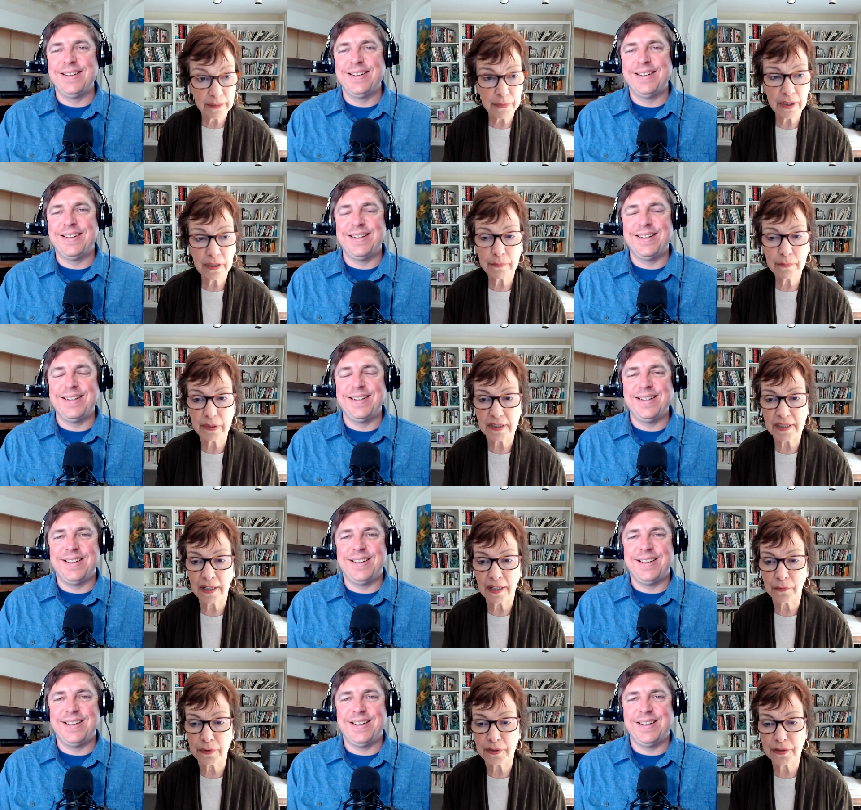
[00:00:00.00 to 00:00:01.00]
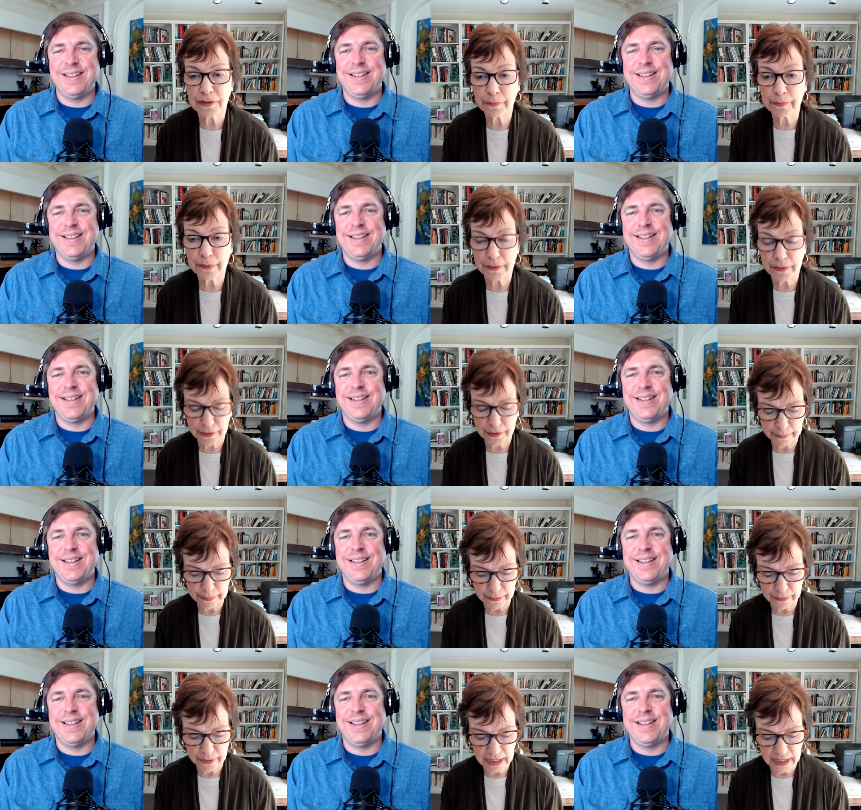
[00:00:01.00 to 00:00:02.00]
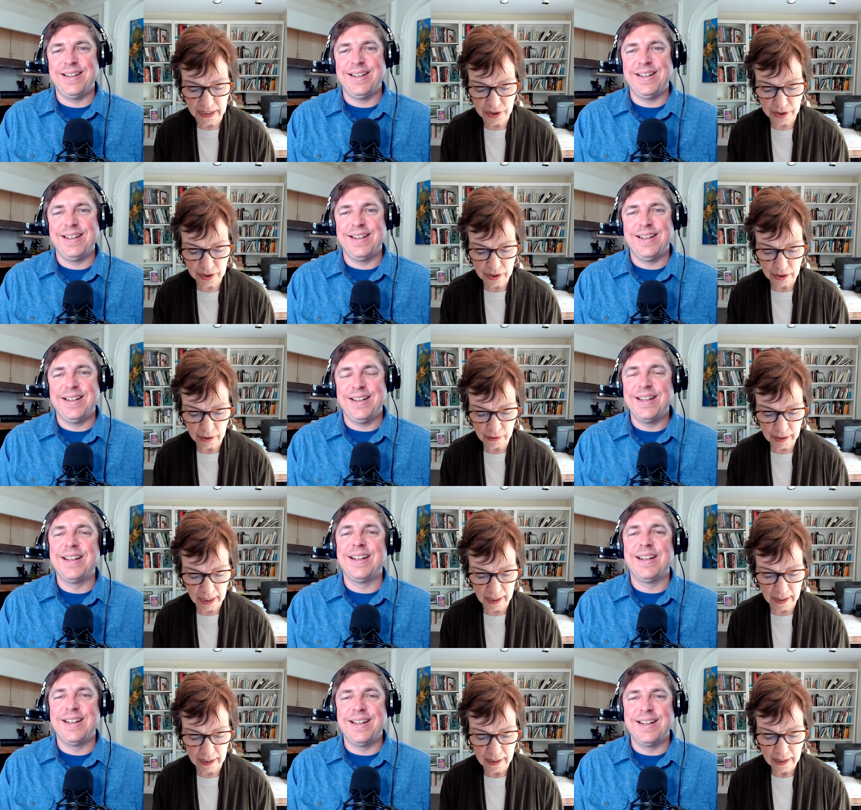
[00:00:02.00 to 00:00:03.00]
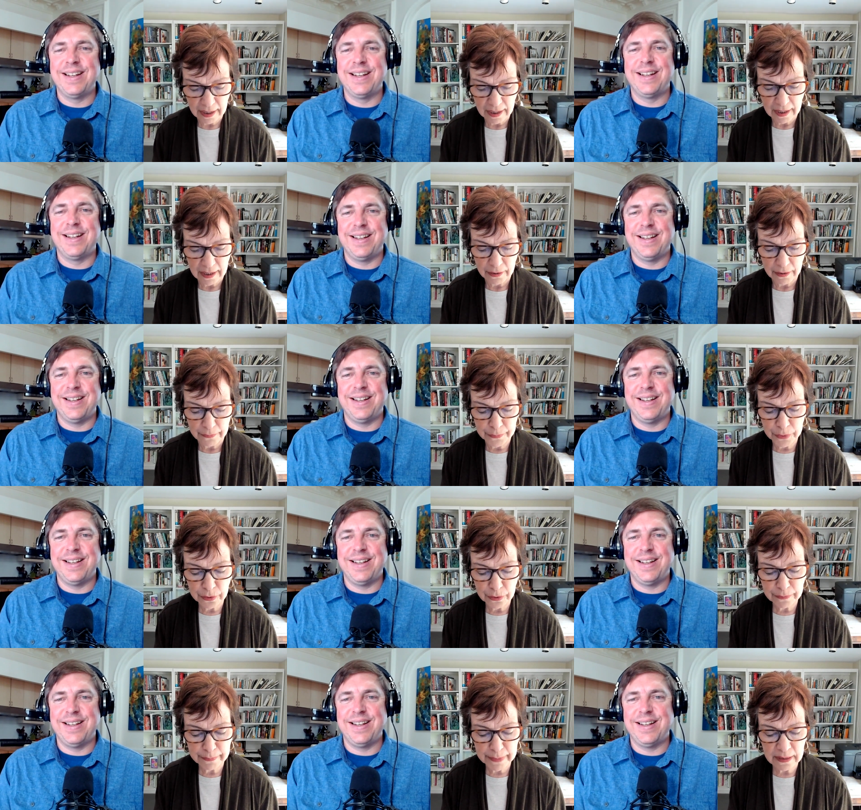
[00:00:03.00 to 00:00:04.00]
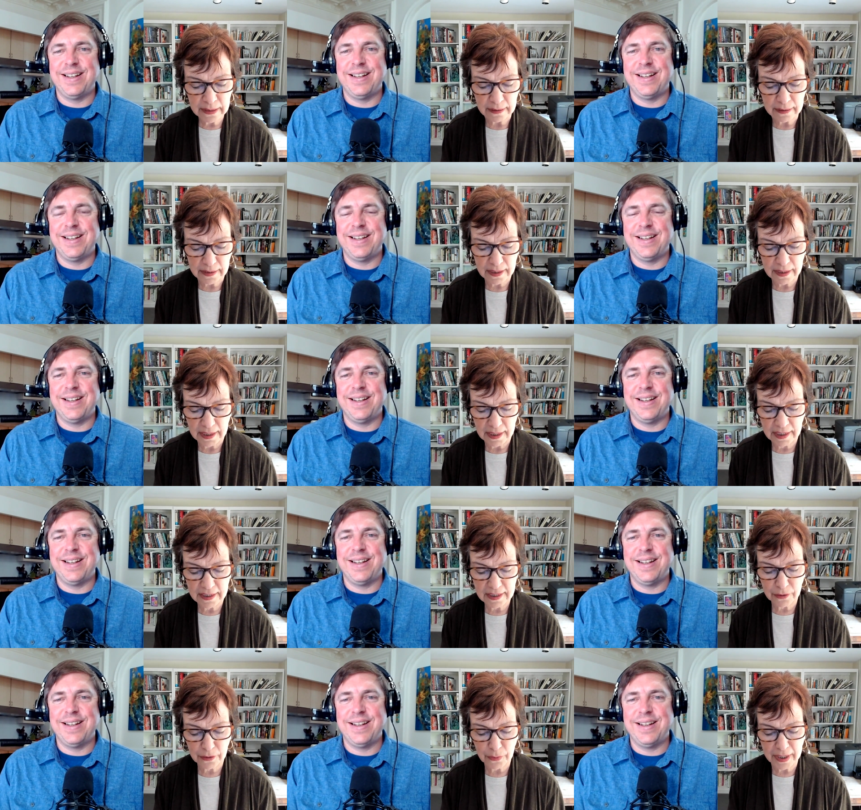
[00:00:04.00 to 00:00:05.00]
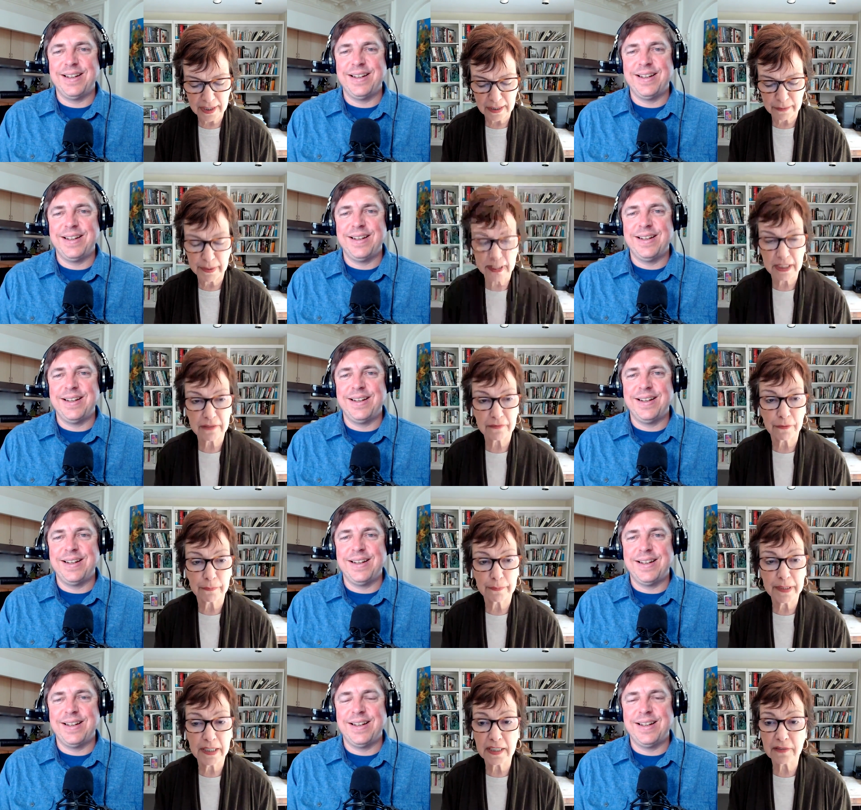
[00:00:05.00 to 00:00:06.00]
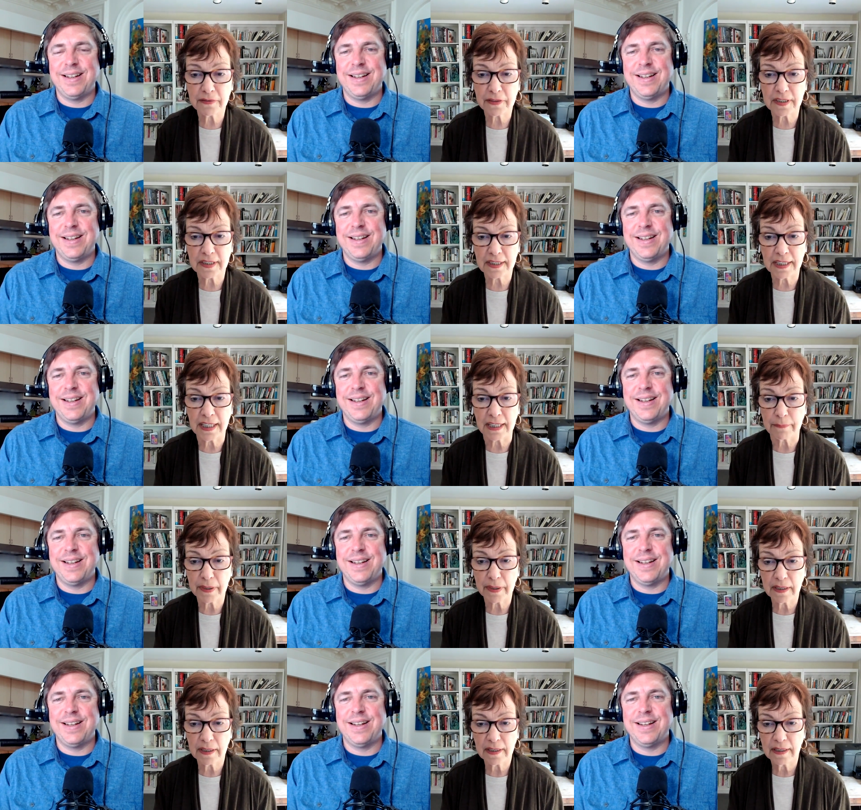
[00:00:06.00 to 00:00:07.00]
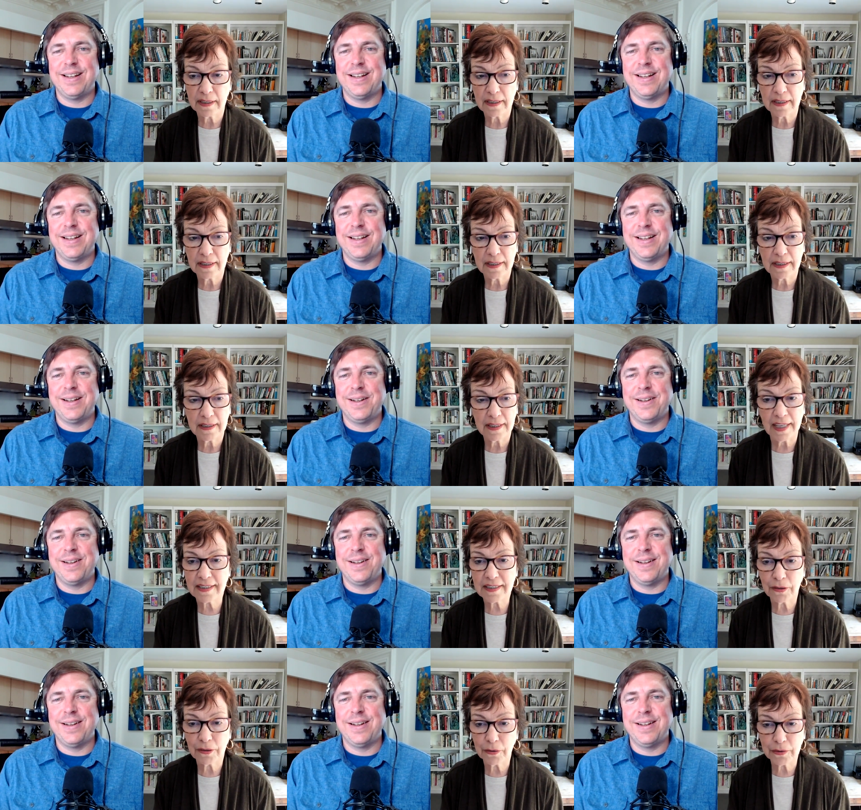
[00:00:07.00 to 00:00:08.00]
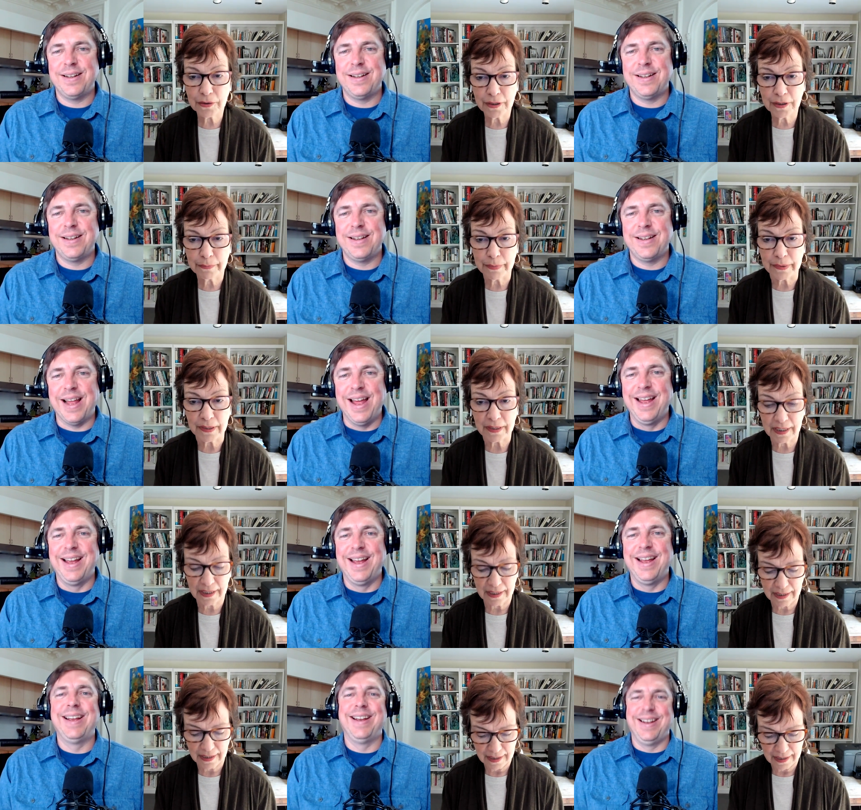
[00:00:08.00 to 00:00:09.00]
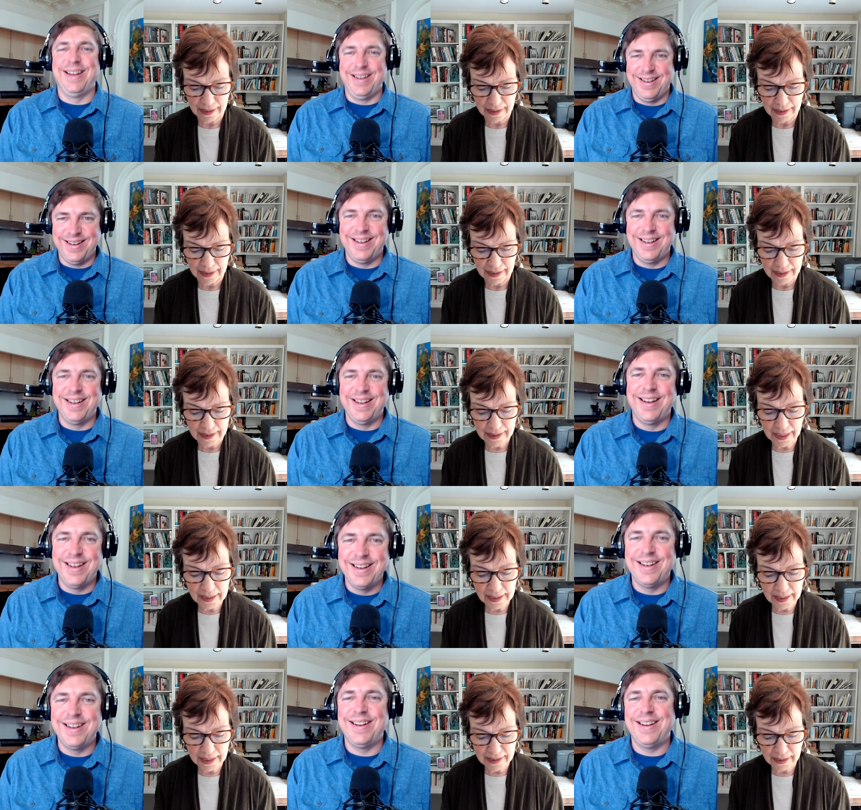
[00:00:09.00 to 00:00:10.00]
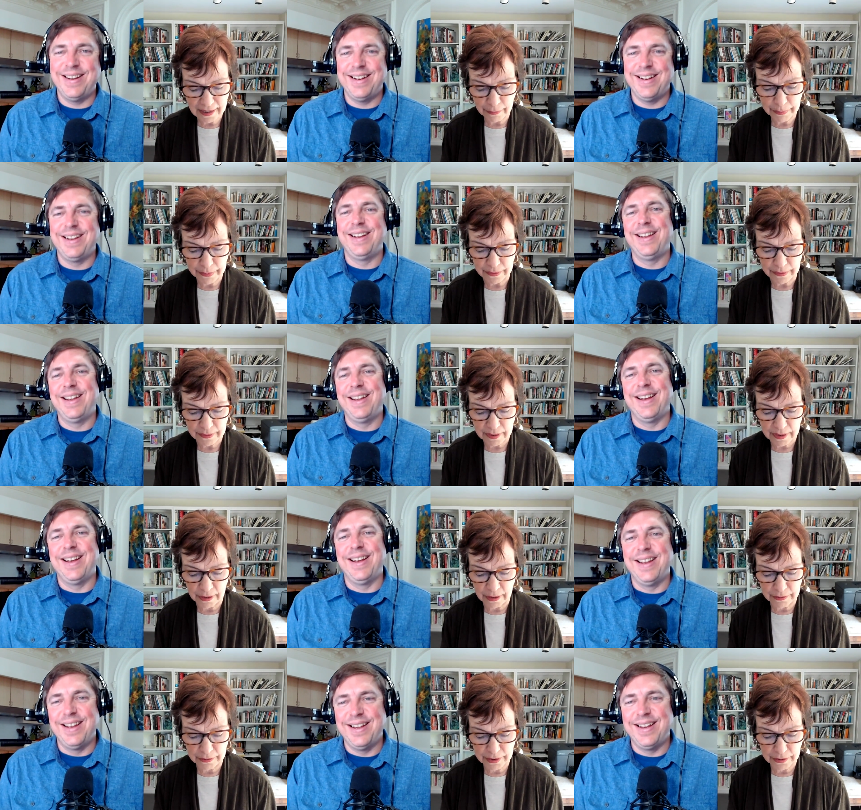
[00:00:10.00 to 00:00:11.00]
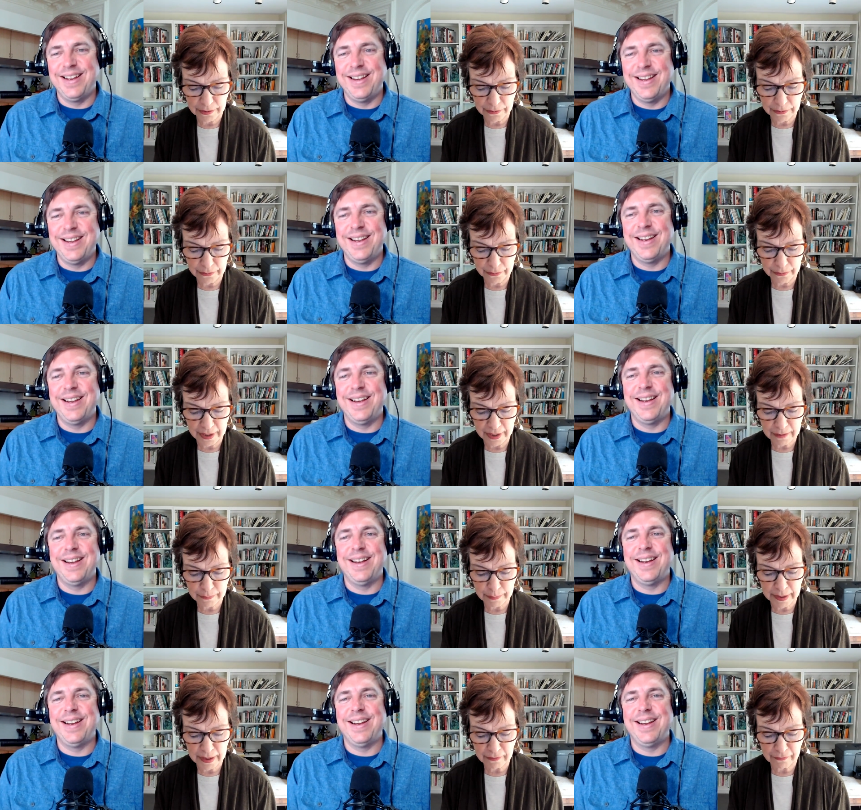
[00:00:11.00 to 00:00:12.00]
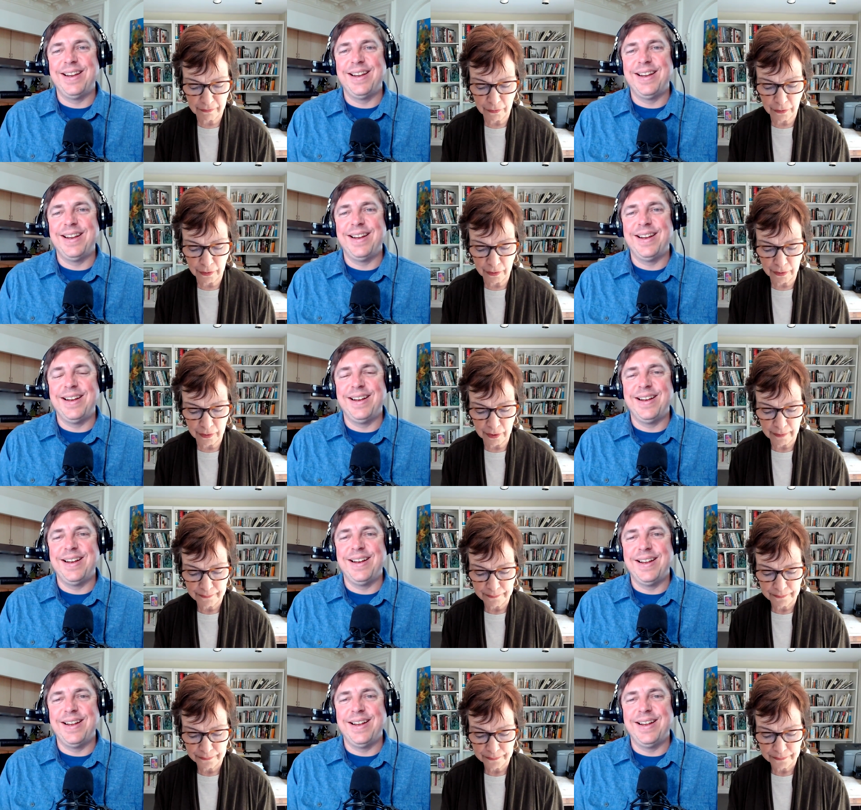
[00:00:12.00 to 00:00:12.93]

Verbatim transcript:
Speaker 1: some cookbooks that were super, super niche. Okay. Moon Milk, Easy Recipes for Peaceful Sleep. That's a whole cookbook. Sunday Suppers, go-to recipes for